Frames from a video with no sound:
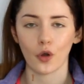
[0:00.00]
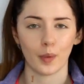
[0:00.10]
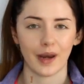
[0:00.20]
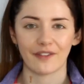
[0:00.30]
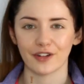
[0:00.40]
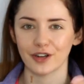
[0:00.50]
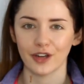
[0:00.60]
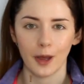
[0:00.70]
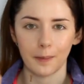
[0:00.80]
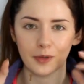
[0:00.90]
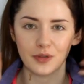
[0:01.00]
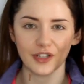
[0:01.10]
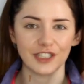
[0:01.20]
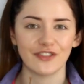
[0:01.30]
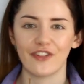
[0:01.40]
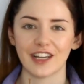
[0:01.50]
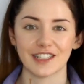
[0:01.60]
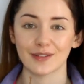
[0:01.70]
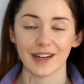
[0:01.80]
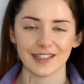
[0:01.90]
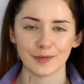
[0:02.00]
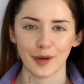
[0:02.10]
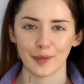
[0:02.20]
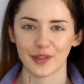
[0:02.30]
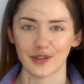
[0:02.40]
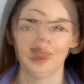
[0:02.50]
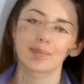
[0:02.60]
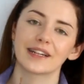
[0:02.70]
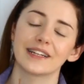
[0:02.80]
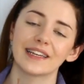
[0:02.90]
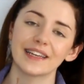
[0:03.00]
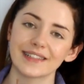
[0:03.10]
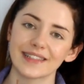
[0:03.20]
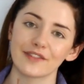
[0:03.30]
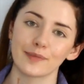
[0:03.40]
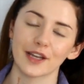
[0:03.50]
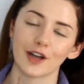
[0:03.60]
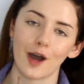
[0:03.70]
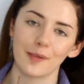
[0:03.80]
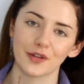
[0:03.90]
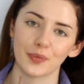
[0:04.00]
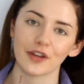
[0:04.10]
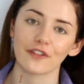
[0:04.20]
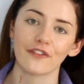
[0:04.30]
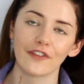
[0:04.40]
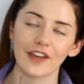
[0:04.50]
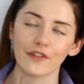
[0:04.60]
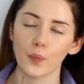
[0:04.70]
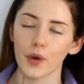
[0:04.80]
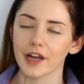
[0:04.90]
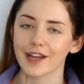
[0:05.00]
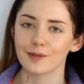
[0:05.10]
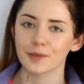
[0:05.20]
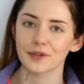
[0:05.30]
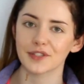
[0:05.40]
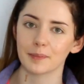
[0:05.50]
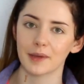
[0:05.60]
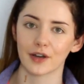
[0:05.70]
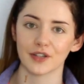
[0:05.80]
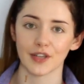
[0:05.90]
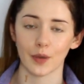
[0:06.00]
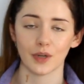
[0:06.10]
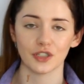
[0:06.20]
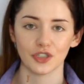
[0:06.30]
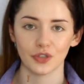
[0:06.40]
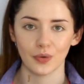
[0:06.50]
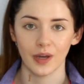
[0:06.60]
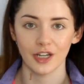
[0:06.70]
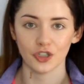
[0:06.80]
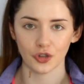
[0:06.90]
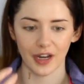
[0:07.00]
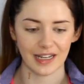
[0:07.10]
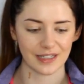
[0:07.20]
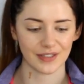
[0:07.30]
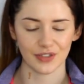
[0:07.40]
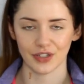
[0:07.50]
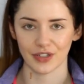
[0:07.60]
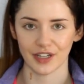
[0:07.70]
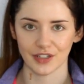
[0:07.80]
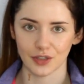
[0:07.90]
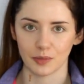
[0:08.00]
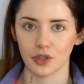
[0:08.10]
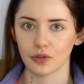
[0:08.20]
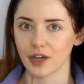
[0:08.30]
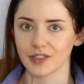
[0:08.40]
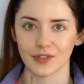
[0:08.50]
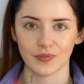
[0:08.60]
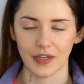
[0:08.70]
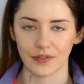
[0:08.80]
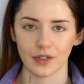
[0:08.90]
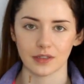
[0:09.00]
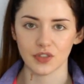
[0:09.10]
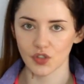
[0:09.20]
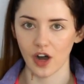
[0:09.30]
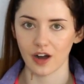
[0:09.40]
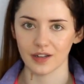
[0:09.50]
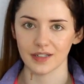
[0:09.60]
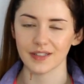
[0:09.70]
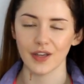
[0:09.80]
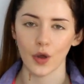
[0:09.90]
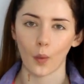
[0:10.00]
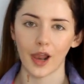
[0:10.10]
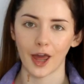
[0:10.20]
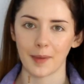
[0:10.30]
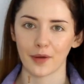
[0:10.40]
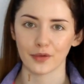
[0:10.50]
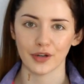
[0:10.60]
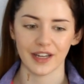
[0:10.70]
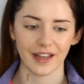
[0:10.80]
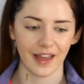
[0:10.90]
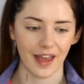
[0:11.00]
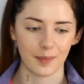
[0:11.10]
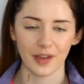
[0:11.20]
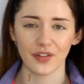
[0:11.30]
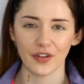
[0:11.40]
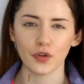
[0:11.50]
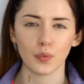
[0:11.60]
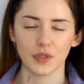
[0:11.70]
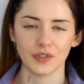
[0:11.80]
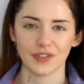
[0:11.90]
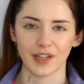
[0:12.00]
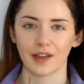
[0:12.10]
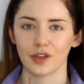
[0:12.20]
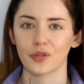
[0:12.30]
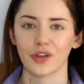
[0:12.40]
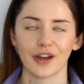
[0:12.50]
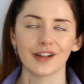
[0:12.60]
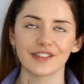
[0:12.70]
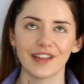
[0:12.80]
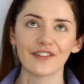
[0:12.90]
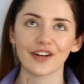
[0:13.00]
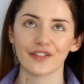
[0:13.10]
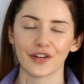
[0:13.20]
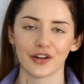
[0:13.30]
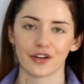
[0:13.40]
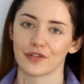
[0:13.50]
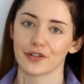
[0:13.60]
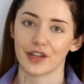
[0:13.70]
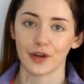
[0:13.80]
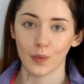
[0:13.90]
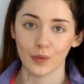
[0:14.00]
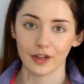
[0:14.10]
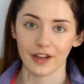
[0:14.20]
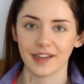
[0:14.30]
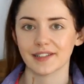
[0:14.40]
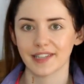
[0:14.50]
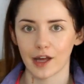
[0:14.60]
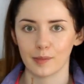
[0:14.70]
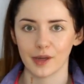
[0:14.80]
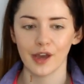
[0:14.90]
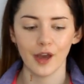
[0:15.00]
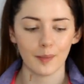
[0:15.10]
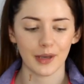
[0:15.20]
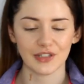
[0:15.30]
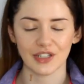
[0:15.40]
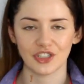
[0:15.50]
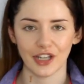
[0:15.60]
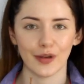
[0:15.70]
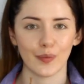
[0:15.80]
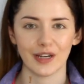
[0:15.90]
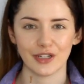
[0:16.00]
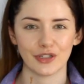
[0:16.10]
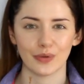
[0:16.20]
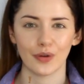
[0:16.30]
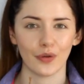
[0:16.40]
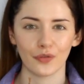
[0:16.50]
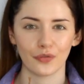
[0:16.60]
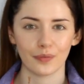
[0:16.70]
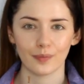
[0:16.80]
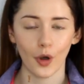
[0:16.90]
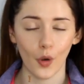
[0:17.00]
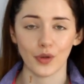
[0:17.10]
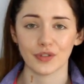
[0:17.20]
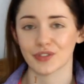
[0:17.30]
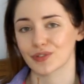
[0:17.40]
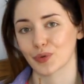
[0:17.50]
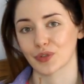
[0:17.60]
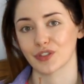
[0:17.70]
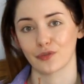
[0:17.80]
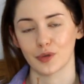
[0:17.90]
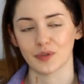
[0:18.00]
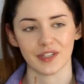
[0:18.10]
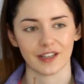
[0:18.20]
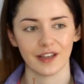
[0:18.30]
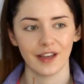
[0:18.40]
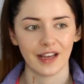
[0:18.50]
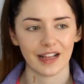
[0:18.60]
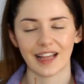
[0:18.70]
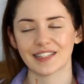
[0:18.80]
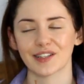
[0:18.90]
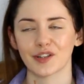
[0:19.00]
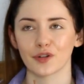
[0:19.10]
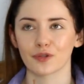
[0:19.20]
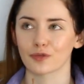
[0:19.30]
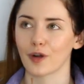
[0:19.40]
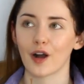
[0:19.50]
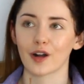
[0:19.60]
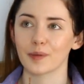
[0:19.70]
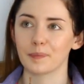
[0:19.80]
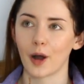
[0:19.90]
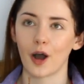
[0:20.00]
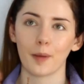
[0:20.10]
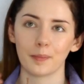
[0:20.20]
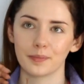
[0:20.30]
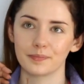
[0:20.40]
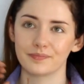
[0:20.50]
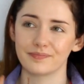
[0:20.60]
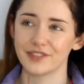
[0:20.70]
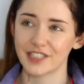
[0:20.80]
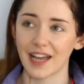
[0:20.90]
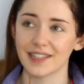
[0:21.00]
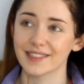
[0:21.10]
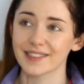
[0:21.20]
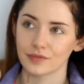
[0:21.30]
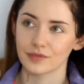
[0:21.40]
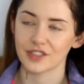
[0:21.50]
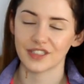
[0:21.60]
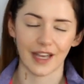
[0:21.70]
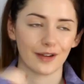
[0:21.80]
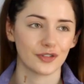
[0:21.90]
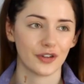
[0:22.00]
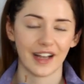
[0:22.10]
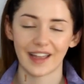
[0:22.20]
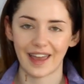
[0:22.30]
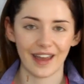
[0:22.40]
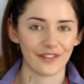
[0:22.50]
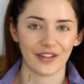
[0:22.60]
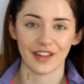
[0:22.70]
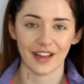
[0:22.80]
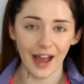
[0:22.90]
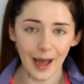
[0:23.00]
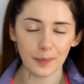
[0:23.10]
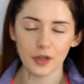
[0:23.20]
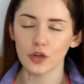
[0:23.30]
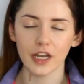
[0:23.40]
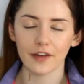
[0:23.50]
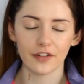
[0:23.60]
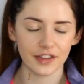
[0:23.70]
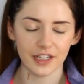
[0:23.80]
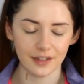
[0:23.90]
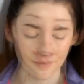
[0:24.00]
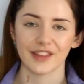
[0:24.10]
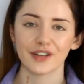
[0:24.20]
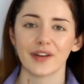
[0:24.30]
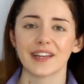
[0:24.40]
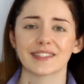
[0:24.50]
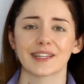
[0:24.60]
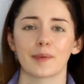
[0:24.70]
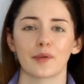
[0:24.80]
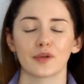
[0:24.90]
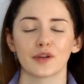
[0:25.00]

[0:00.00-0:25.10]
or whatever musical device you like to bring with you. And please leave me a comment with your favorite workout music, because I want to try and listen to like some of you guys' favorite songs while I'm out running. Even if they're ones that you think I'll never have heard of or that I won't like, tell me, because I genuinely do love all sorts of music. Classical, rock, pop, dance, soundtrack, everything, absolutely everything. And the greatest thing about